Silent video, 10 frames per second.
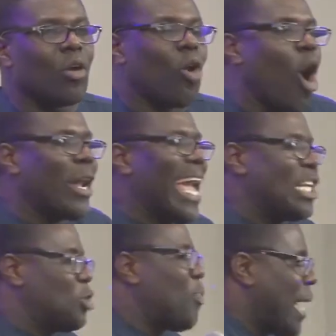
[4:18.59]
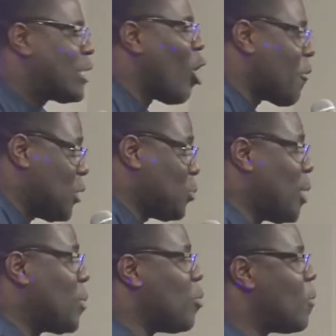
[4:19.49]
God expects of his
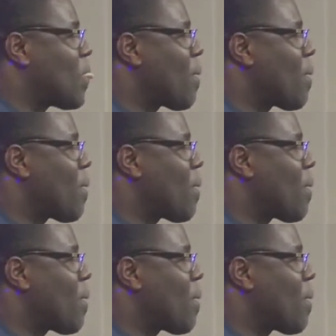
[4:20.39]
people.